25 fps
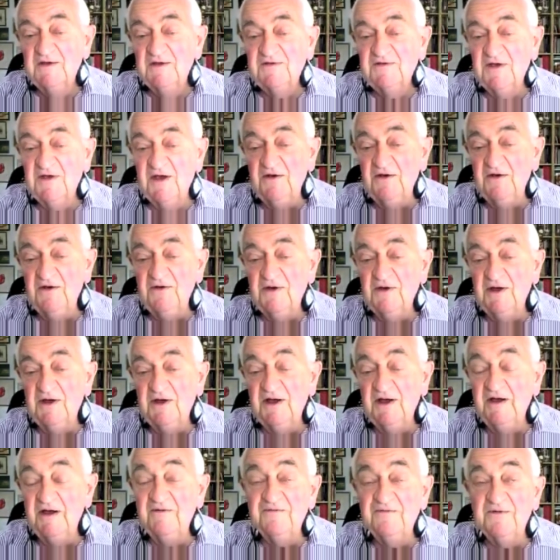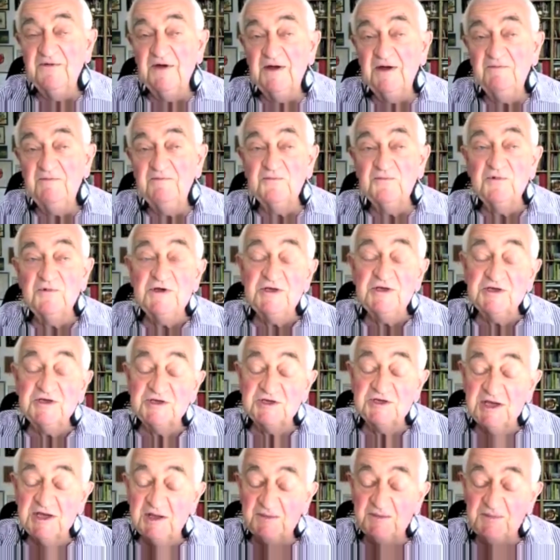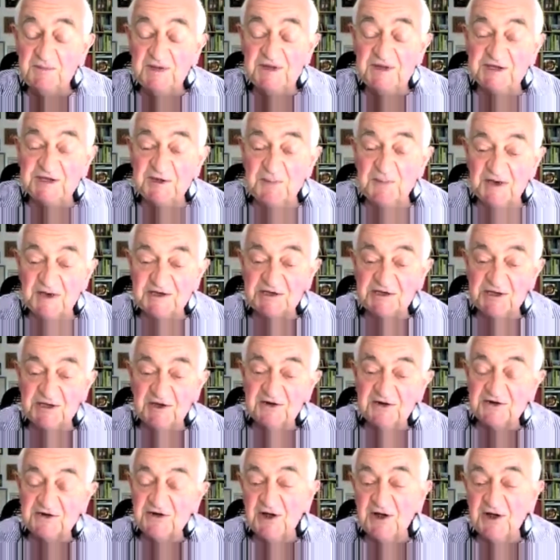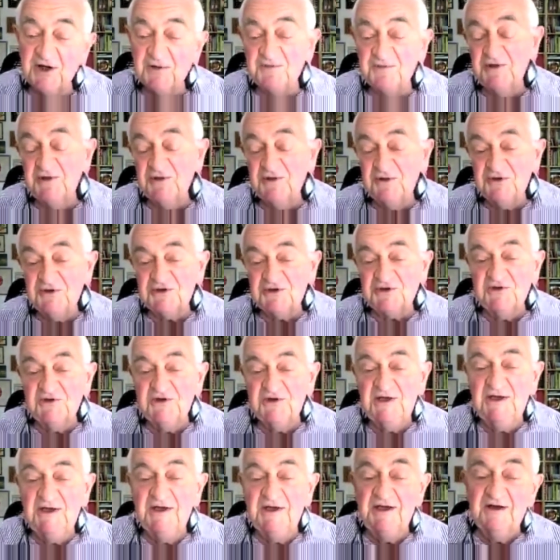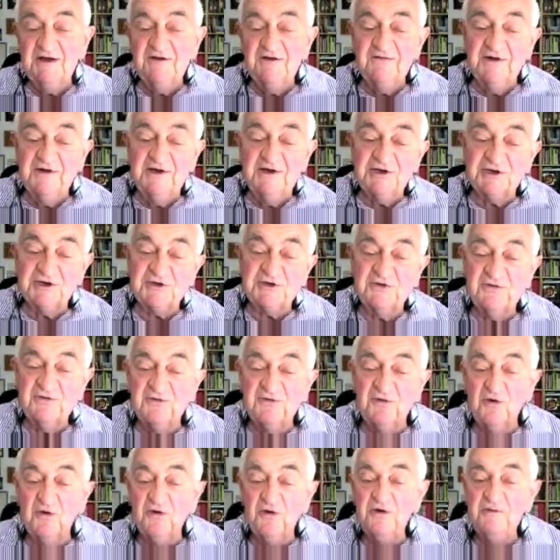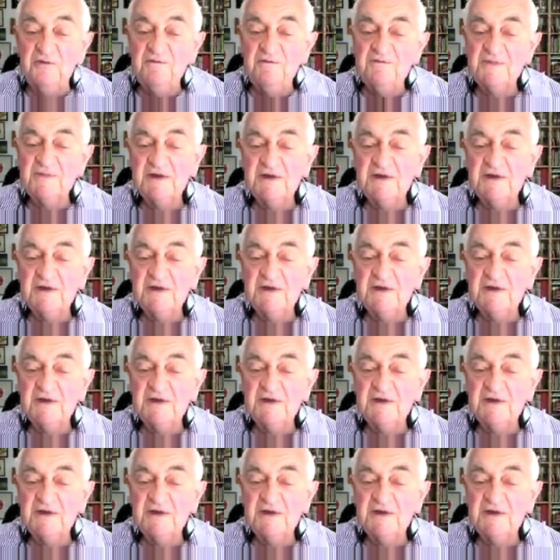So I've recently been to Barcelona to help launch the Innovation Forum.